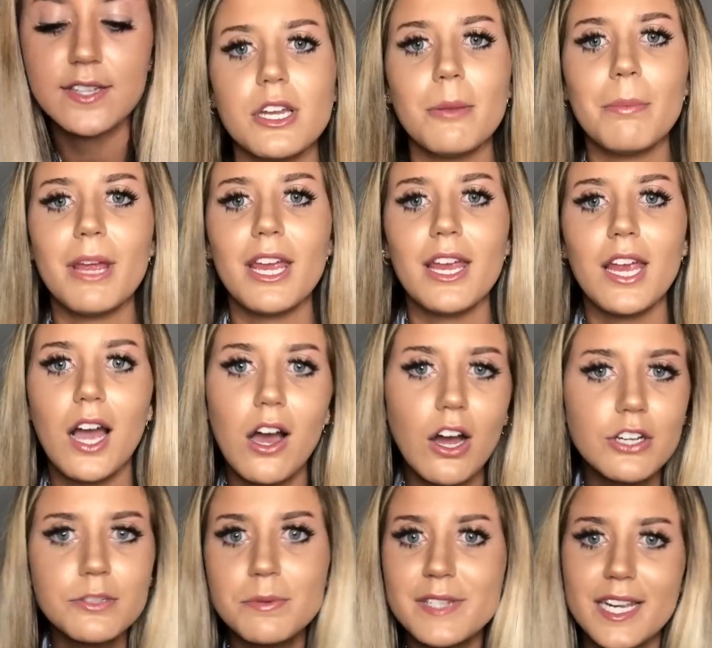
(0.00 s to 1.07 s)
I'm gonna be
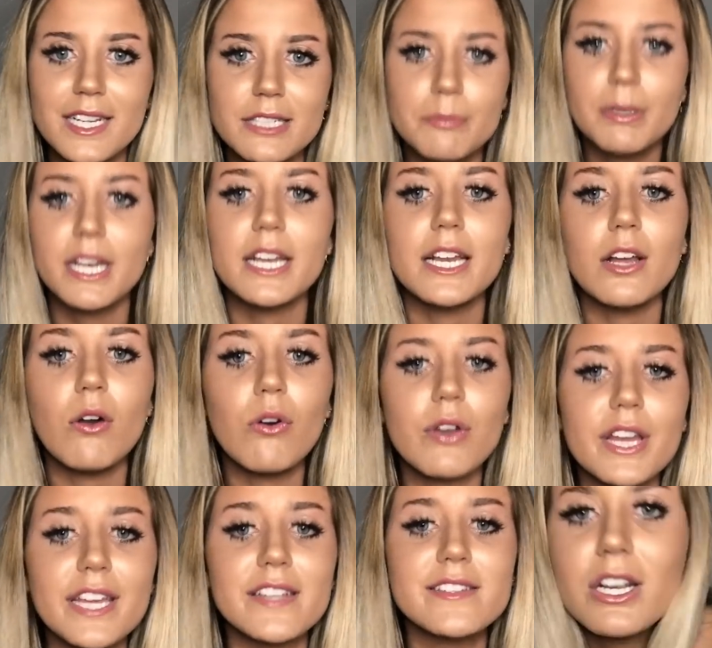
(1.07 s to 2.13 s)
100% completely
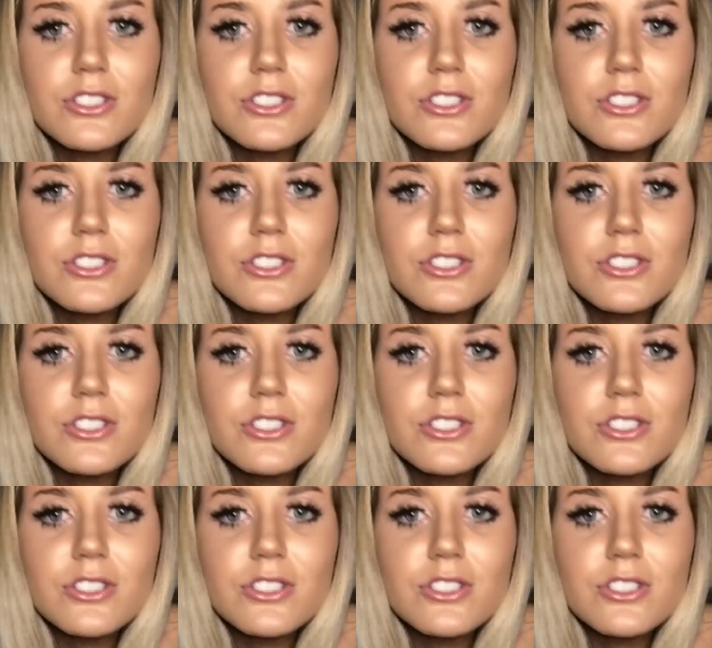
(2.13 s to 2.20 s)
honest.